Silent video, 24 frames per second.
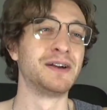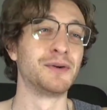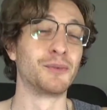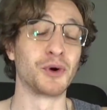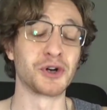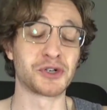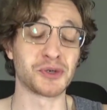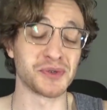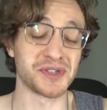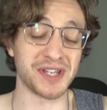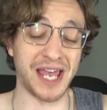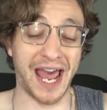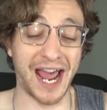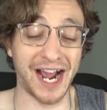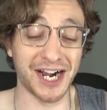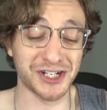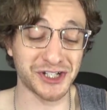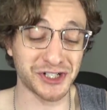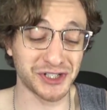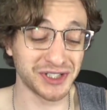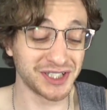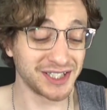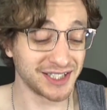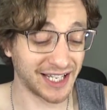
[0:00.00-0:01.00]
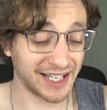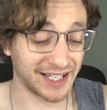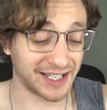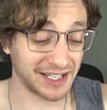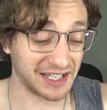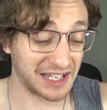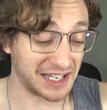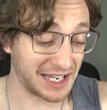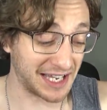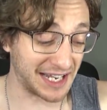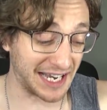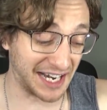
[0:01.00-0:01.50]
which was actually like,
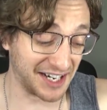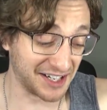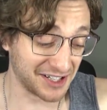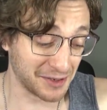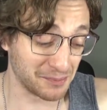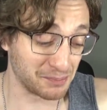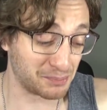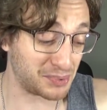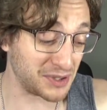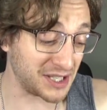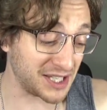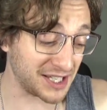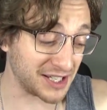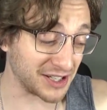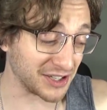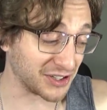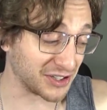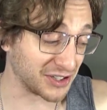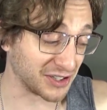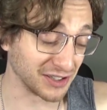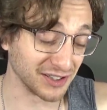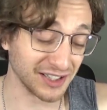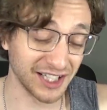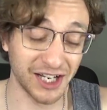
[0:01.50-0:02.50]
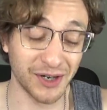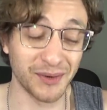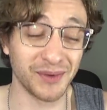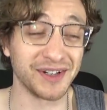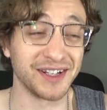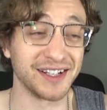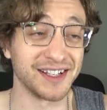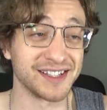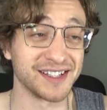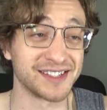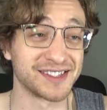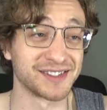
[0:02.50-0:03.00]
it ended up being
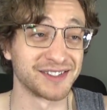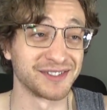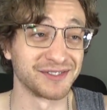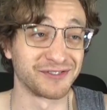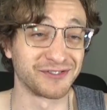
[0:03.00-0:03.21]
hilarious